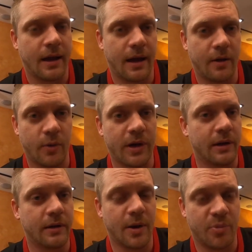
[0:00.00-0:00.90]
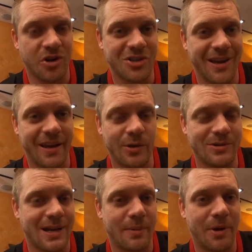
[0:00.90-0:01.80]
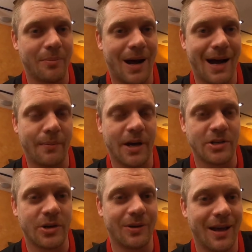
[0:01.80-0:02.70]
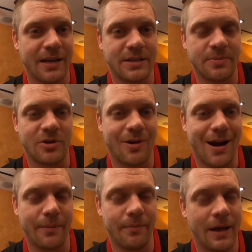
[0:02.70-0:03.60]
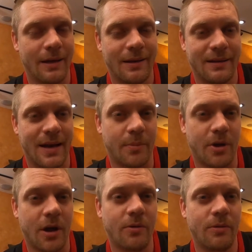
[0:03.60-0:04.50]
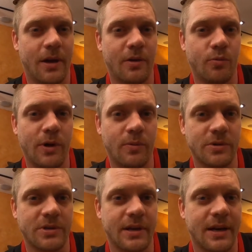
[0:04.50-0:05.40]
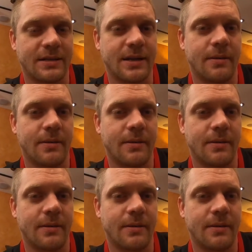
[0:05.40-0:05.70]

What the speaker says: And we appreciate you stopping by. Make sure you like, subscribe down below, and we will see you next